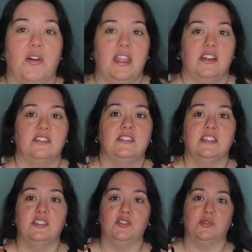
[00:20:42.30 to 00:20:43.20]
here's
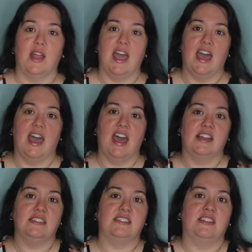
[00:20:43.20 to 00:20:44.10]
the
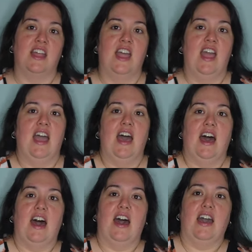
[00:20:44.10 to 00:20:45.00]
dress.
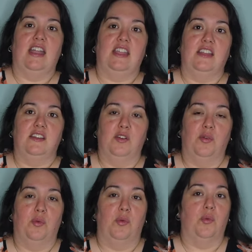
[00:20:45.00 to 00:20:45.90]
I
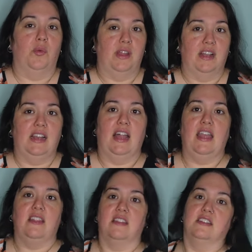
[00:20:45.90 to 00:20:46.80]
really
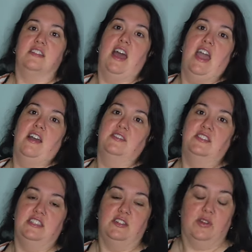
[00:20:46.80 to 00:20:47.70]
like this. I have
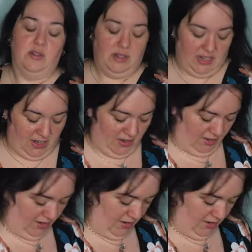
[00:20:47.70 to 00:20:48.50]
zero need